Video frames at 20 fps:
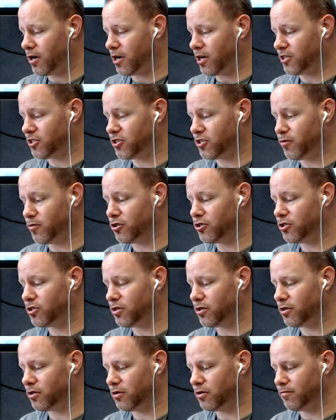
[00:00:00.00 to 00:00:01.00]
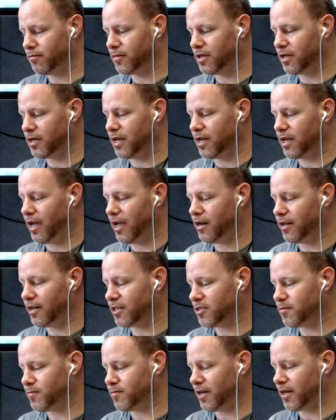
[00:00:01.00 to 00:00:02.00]
customers can
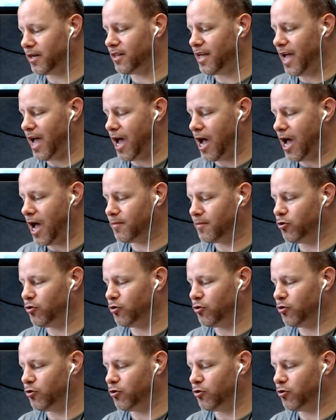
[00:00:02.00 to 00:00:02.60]
expect the app